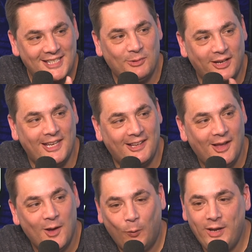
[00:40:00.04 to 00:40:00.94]
why I keep.
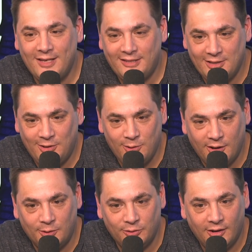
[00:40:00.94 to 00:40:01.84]
We can see 2
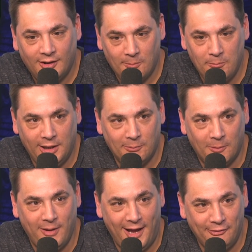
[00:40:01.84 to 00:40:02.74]
goals
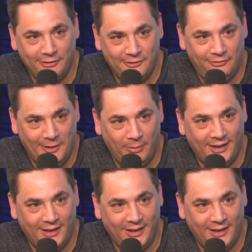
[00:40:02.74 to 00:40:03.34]
minimum every flipping